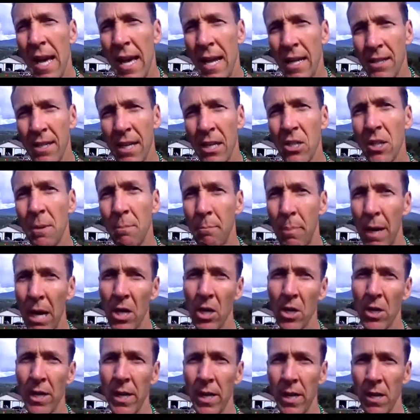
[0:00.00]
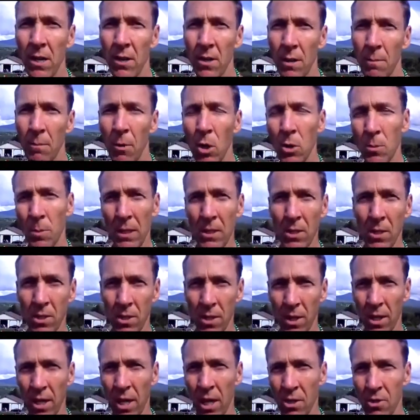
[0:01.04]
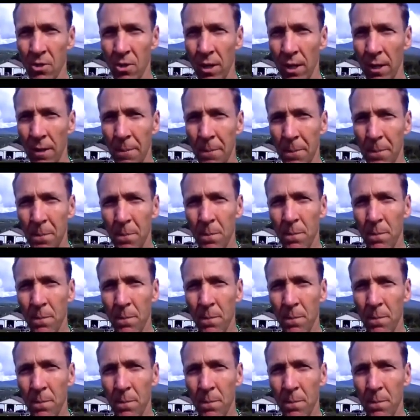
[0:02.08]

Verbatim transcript: And it's actually better here than most places of the country.